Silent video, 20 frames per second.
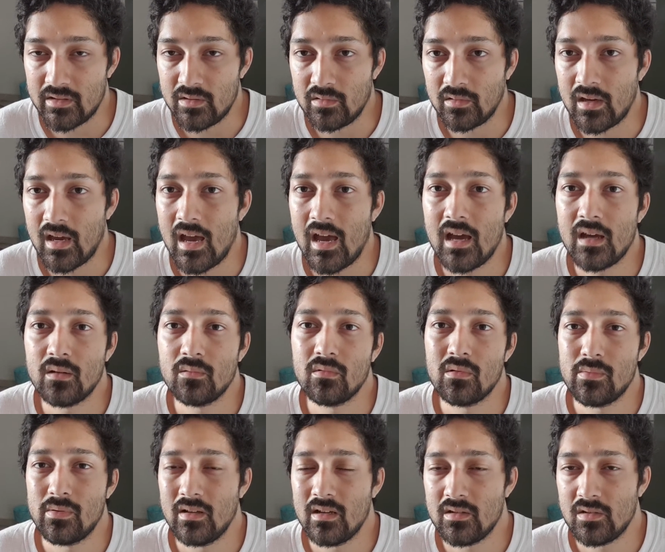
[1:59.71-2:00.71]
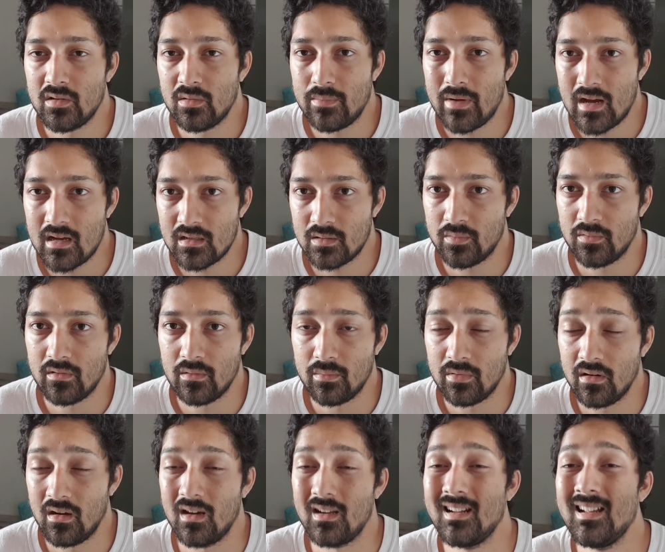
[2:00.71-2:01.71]
You can replace your passport
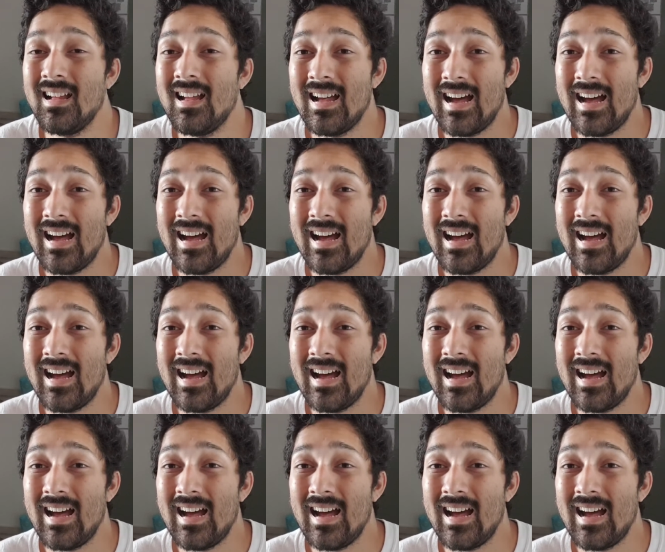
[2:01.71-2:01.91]
abroad.